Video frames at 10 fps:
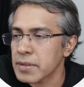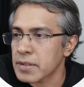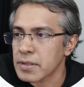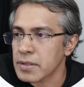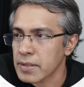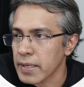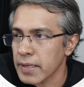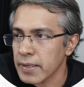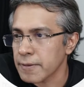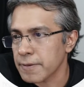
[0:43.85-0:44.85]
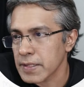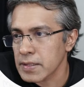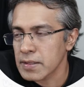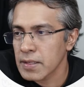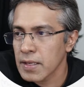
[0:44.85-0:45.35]
It's a Sicilian
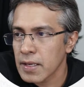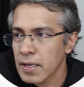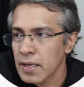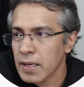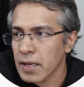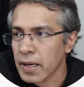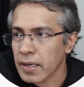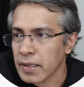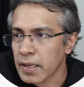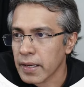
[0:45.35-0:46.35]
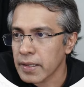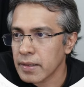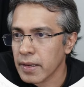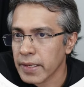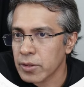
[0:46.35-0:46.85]
defense, and
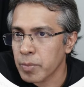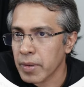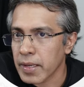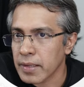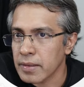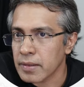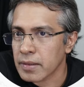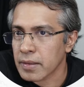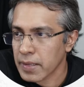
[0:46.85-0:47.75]
I'd like to play the